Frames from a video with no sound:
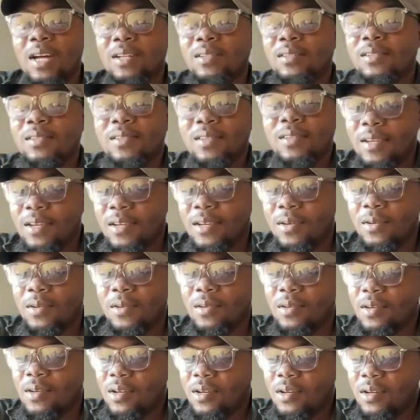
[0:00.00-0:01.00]

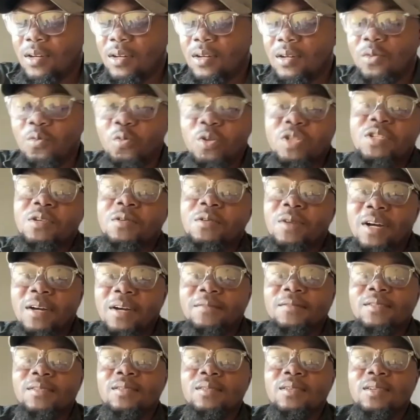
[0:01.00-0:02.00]

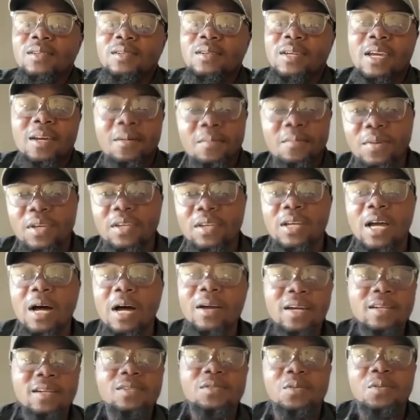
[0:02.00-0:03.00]
anti-witchcraft campaign?
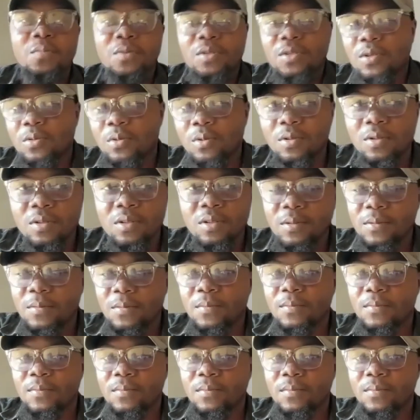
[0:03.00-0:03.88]
How can they support your work?